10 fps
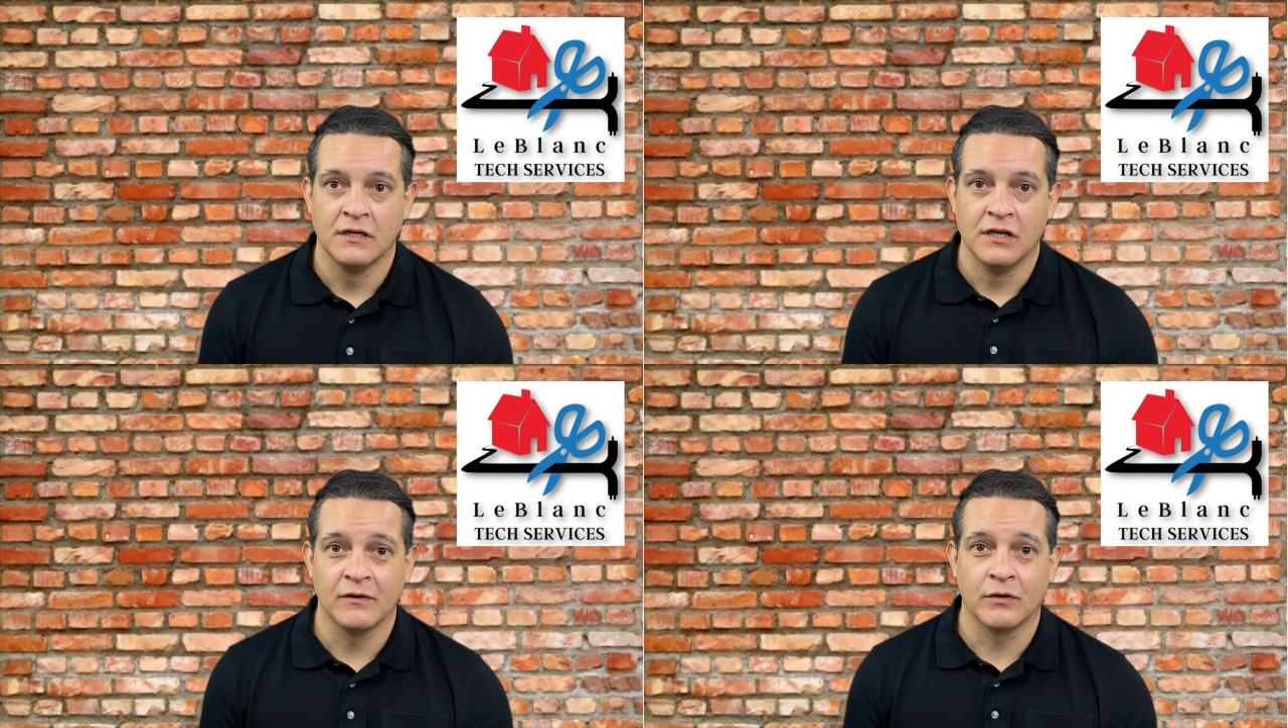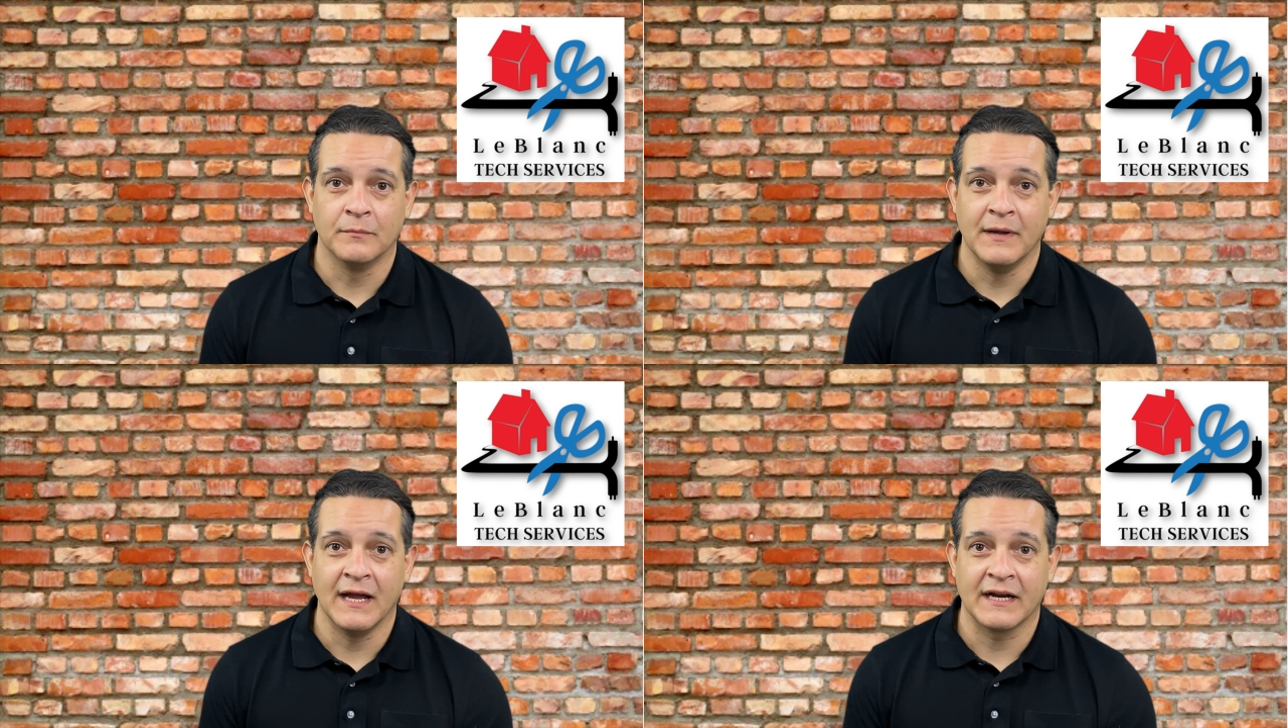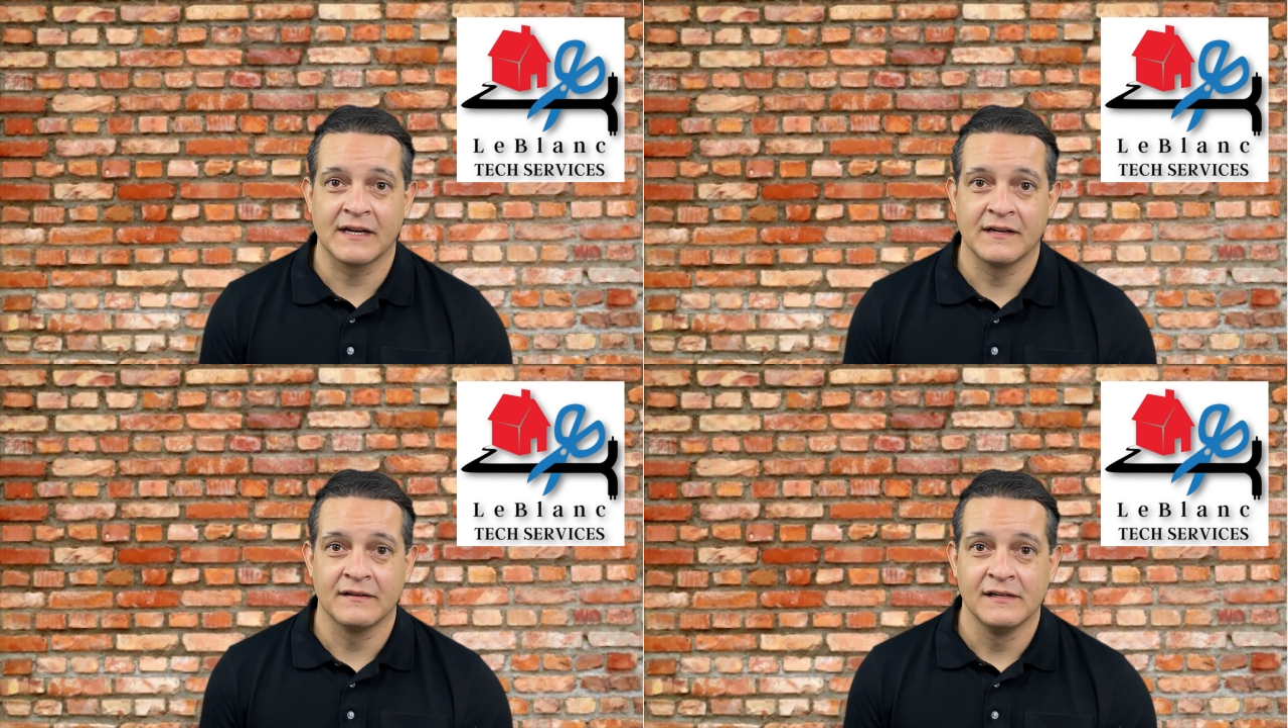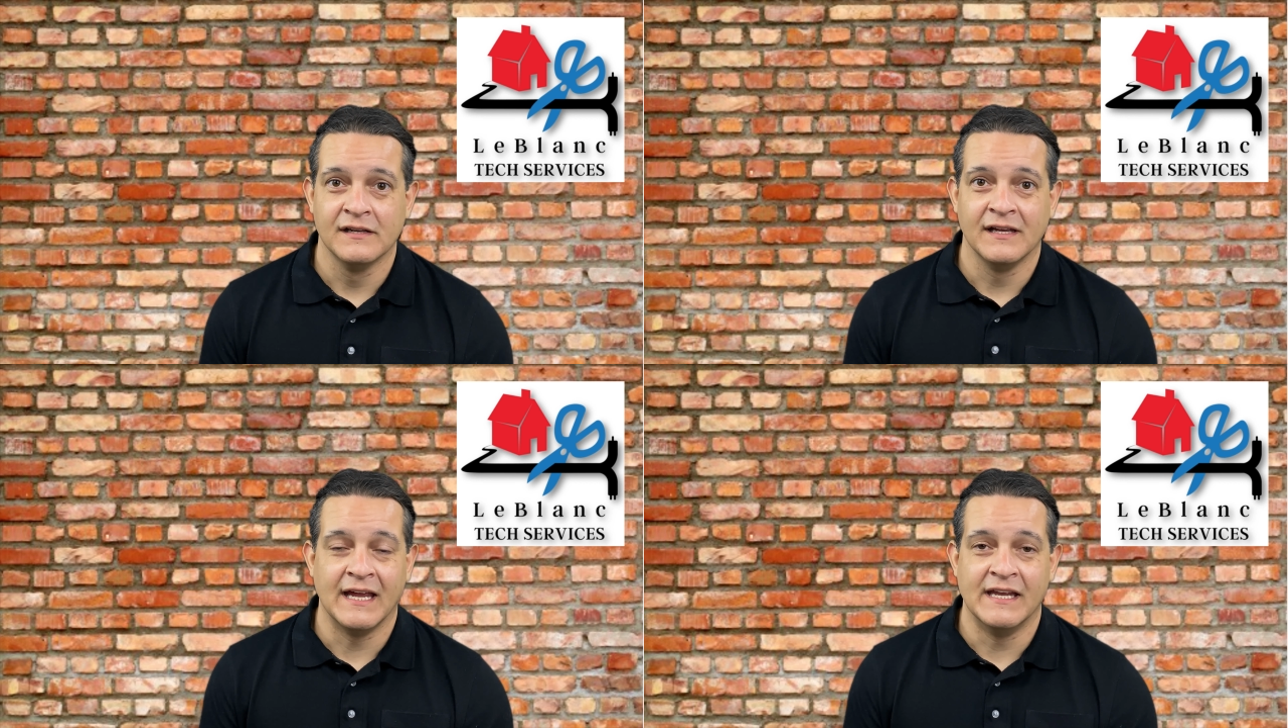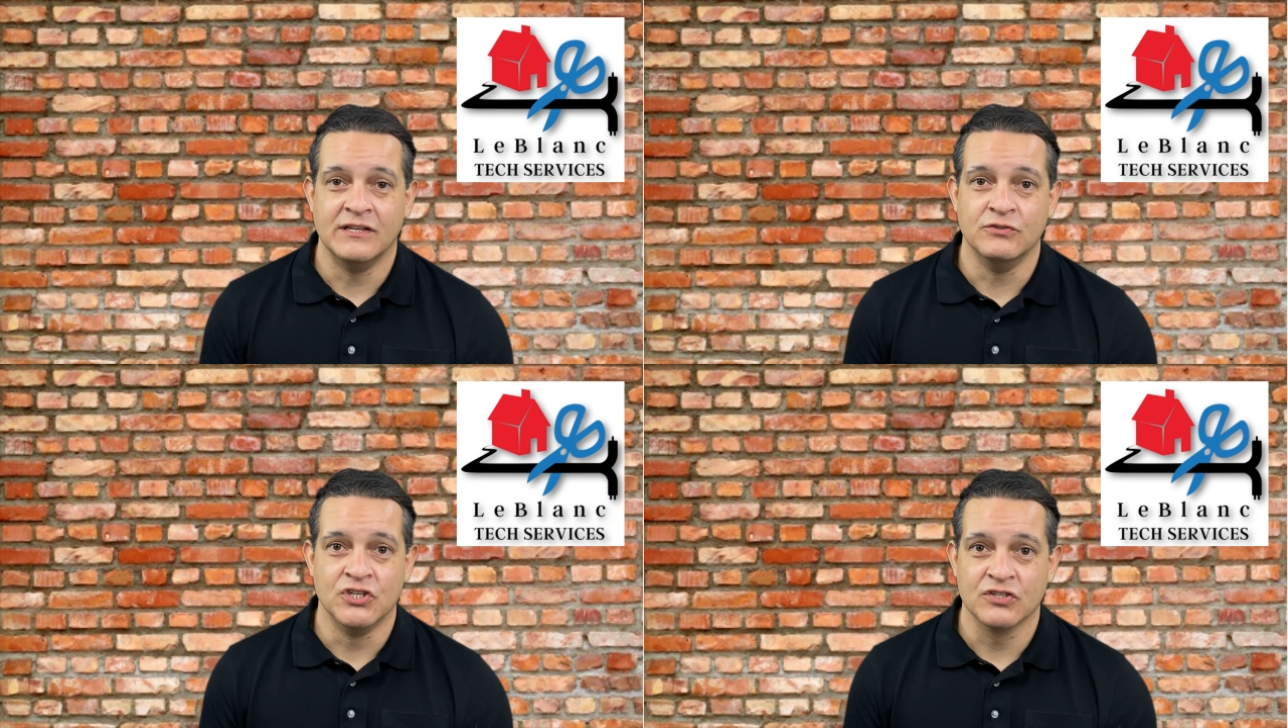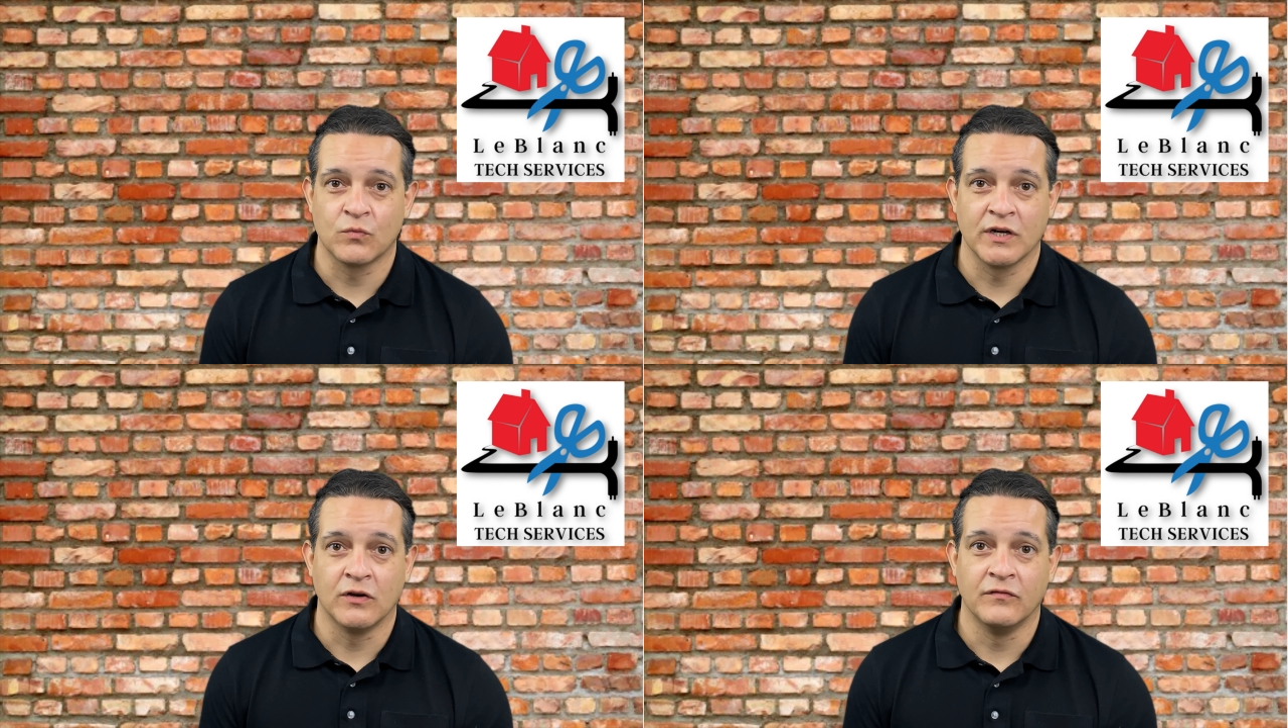or a Mac, and you just want to go